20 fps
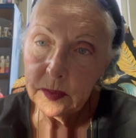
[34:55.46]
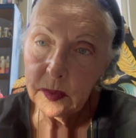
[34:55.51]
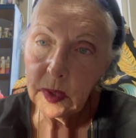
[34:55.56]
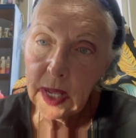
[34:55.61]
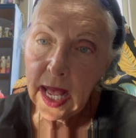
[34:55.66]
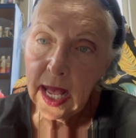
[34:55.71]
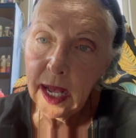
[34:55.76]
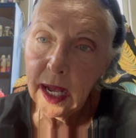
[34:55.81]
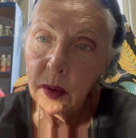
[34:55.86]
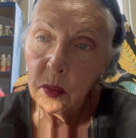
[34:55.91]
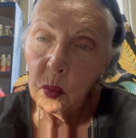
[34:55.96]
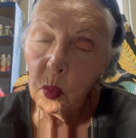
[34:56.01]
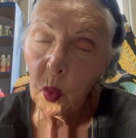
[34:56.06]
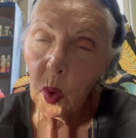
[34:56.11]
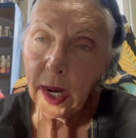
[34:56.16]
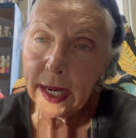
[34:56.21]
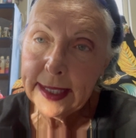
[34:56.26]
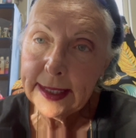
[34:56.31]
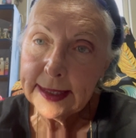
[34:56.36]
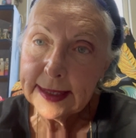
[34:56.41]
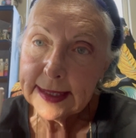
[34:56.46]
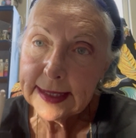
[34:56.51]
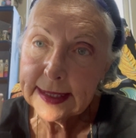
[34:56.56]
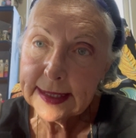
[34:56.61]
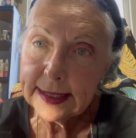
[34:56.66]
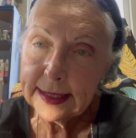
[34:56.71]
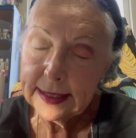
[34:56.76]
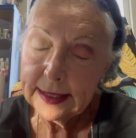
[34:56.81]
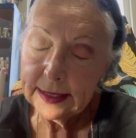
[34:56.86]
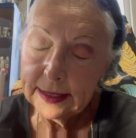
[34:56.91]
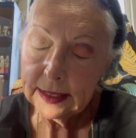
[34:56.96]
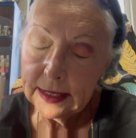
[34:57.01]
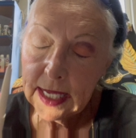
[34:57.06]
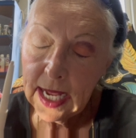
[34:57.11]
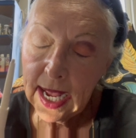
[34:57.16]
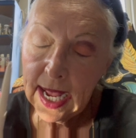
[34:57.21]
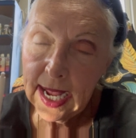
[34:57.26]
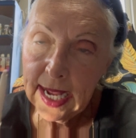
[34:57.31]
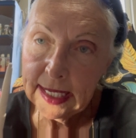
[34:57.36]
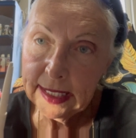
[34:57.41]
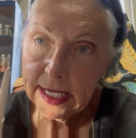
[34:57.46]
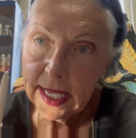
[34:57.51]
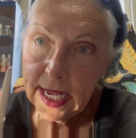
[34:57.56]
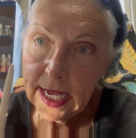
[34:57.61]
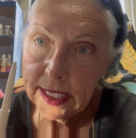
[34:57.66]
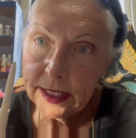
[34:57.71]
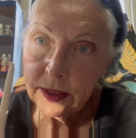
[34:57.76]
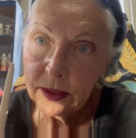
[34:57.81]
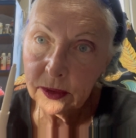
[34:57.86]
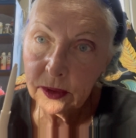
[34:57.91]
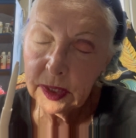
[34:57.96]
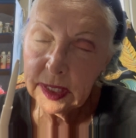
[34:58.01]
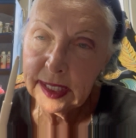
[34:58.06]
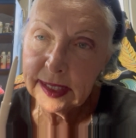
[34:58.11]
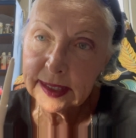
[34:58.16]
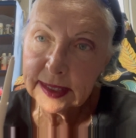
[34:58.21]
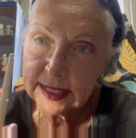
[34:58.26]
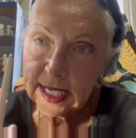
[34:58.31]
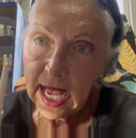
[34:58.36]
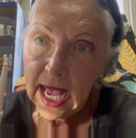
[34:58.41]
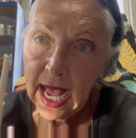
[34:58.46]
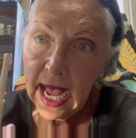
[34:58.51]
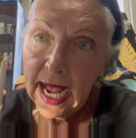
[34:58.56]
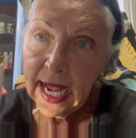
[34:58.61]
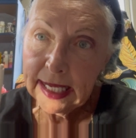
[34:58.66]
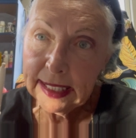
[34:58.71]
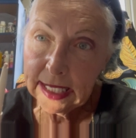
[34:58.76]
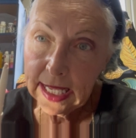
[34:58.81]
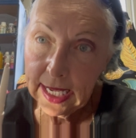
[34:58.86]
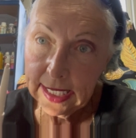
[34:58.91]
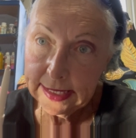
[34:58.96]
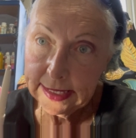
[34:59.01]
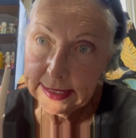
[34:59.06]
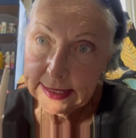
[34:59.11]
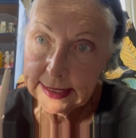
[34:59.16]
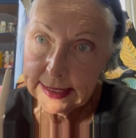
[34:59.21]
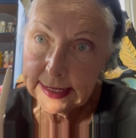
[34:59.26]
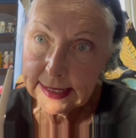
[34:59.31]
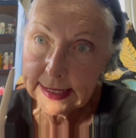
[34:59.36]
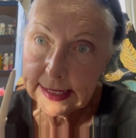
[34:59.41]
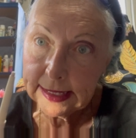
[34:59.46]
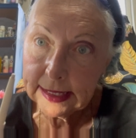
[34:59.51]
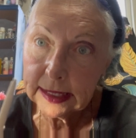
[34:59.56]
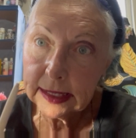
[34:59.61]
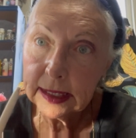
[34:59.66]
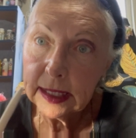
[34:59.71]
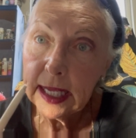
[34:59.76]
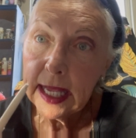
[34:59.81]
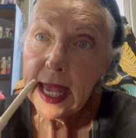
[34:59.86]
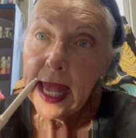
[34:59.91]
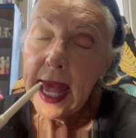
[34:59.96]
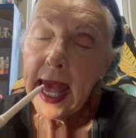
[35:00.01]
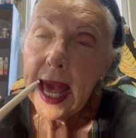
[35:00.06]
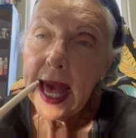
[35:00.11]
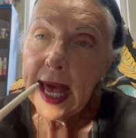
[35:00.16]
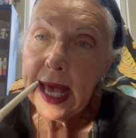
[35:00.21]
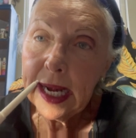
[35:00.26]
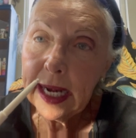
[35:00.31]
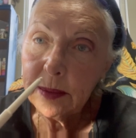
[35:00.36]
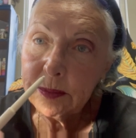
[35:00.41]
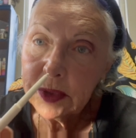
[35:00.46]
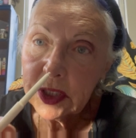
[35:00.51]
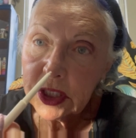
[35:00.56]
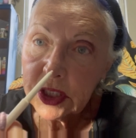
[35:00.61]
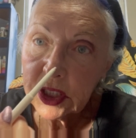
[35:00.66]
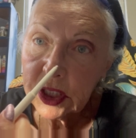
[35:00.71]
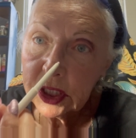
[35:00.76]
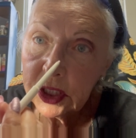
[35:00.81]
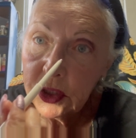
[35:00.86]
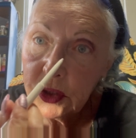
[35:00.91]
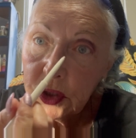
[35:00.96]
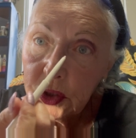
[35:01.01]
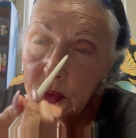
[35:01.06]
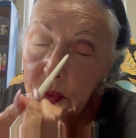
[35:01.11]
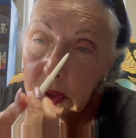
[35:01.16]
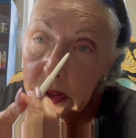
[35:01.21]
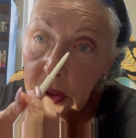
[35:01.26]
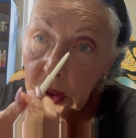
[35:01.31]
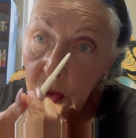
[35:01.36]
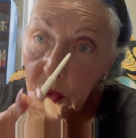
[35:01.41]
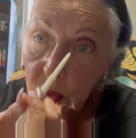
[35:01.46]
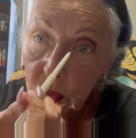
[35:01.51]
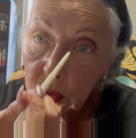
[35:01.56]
white eyeliner as a highlighting stick, and I'm just going to do a little